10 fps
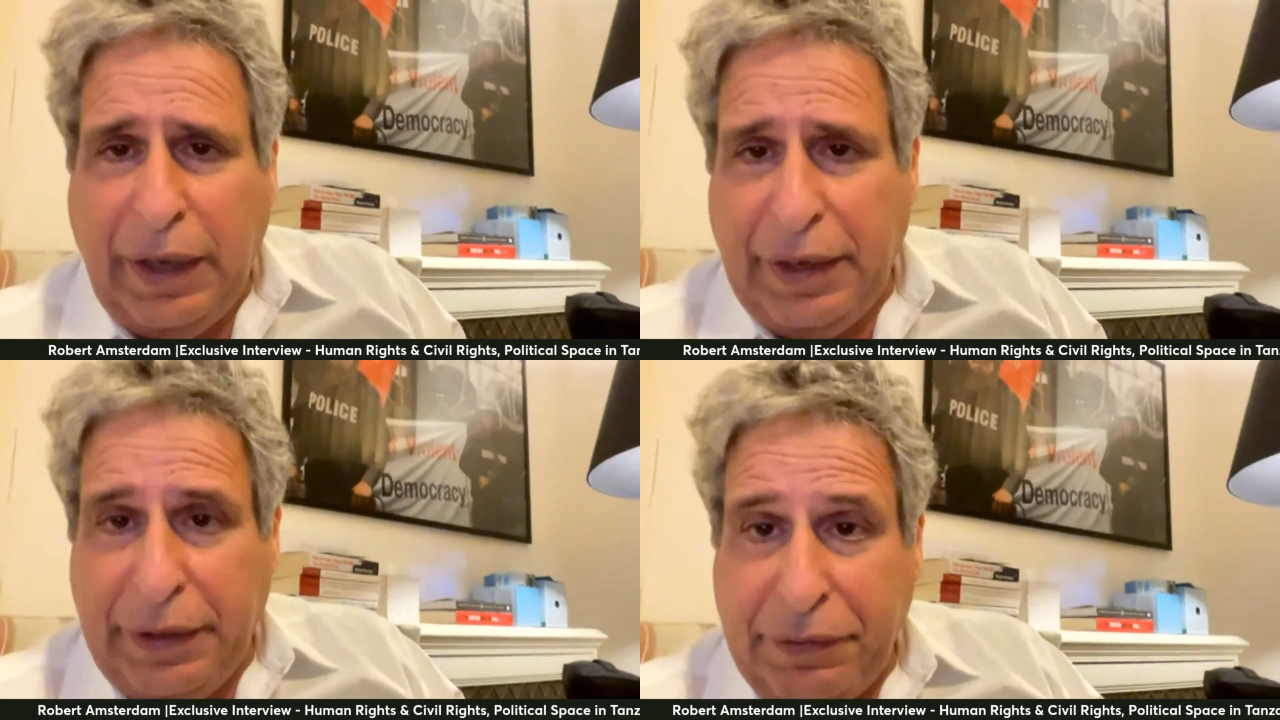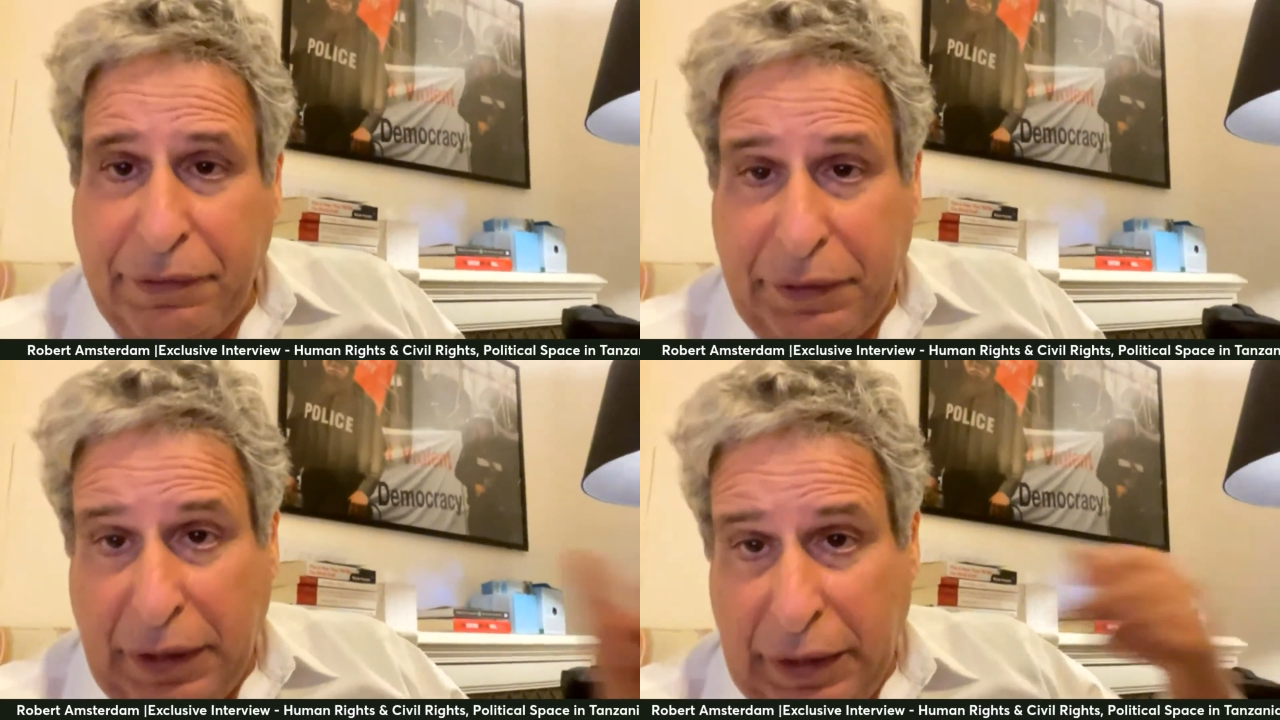
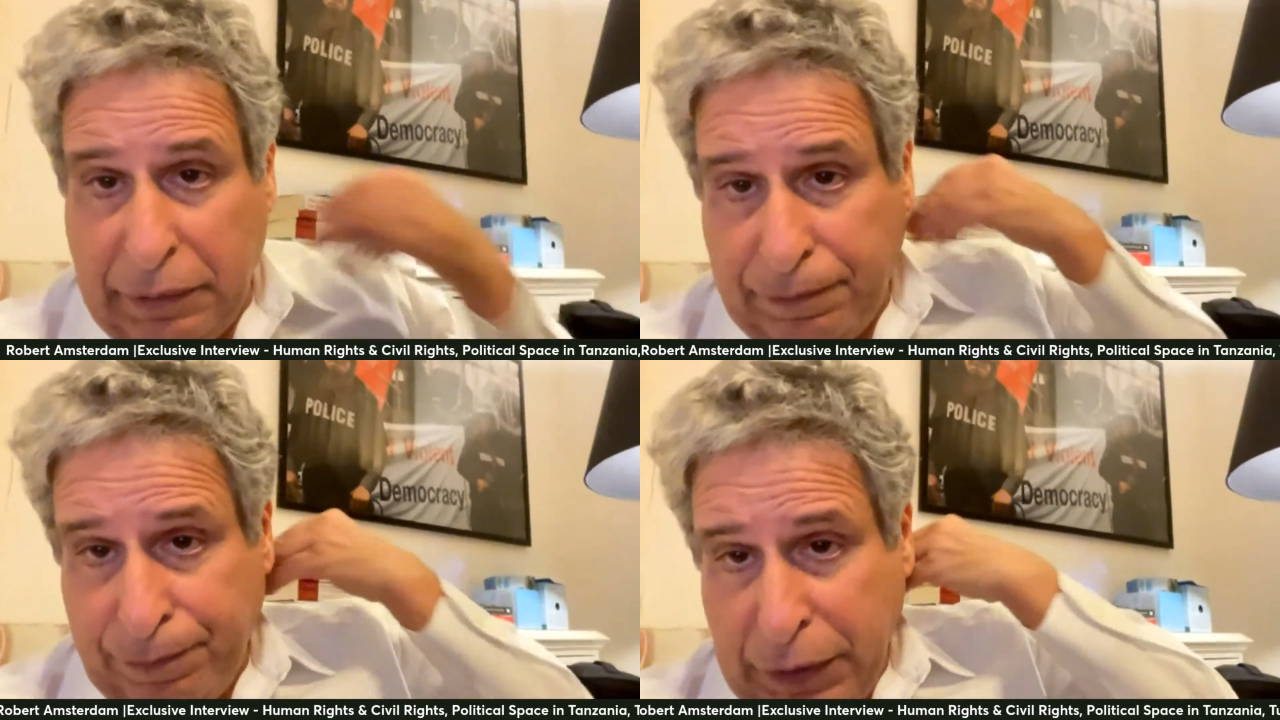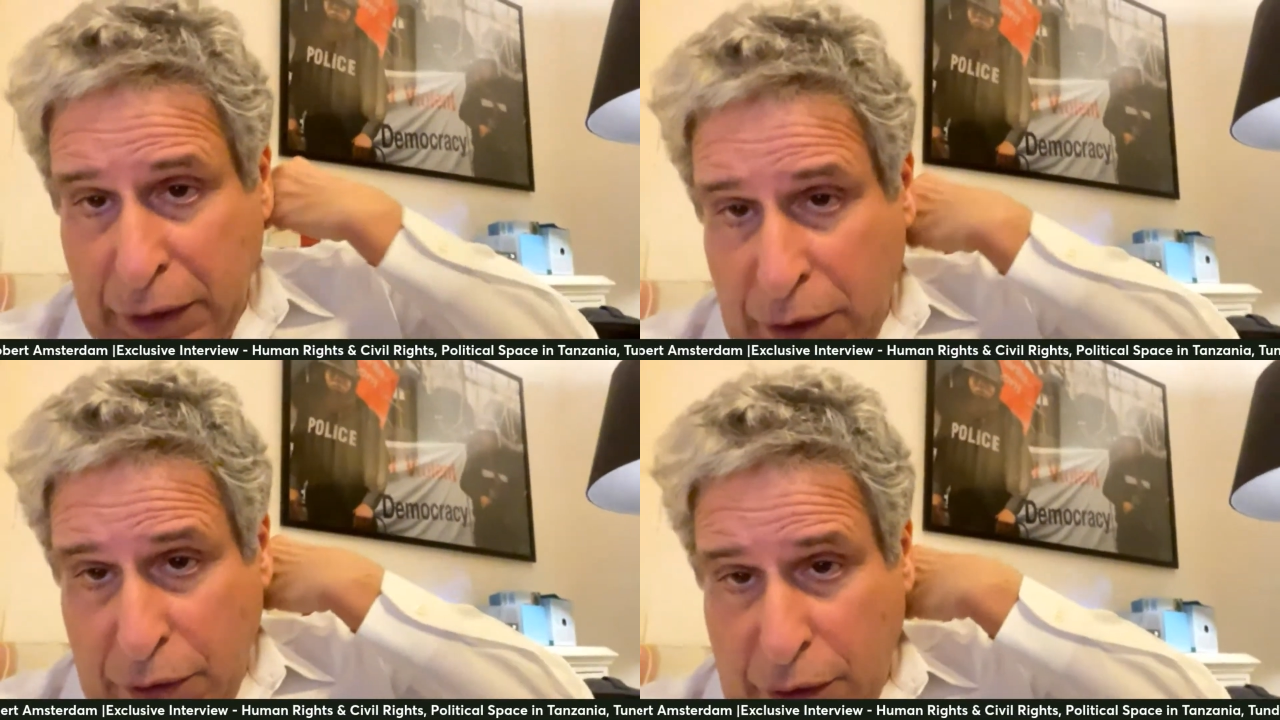And,
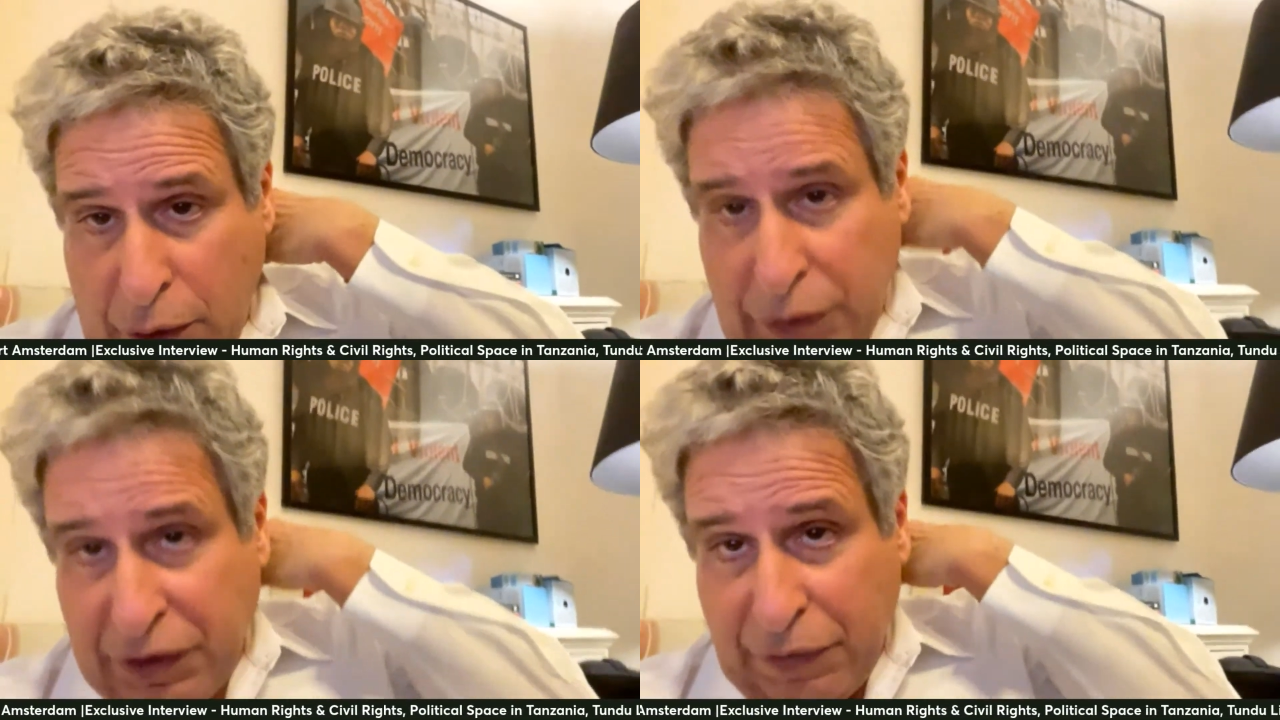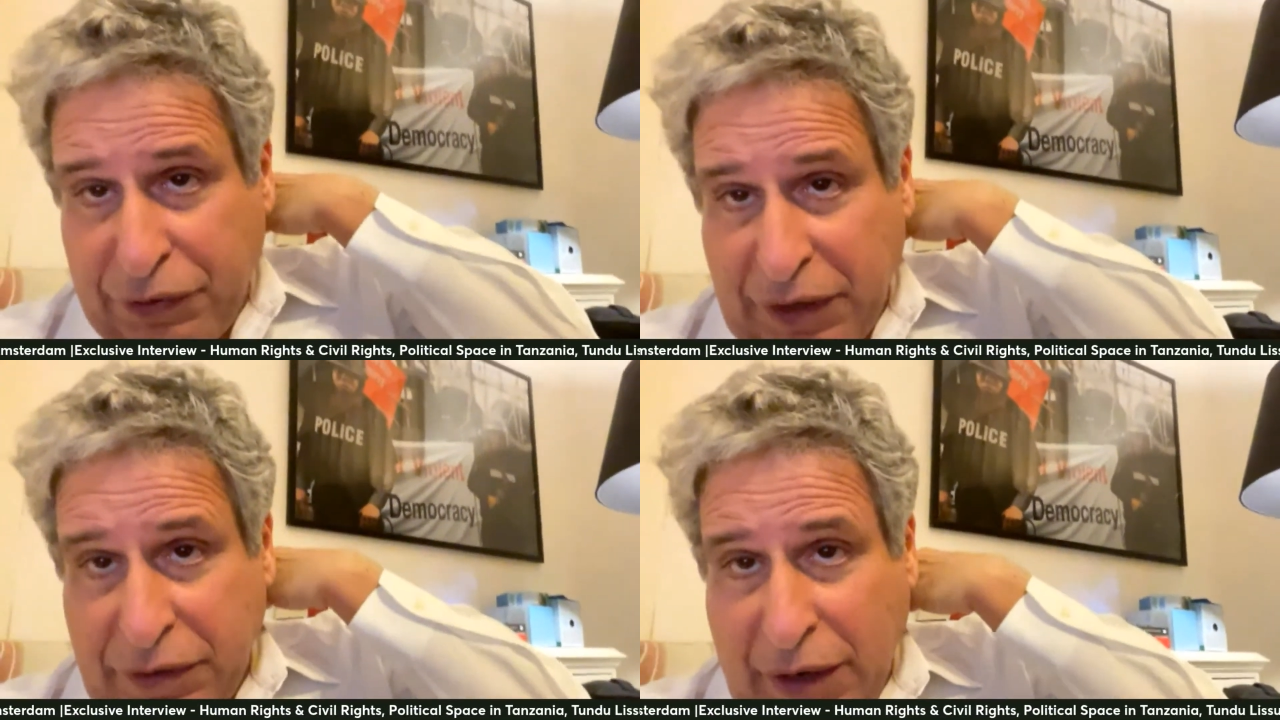as I've said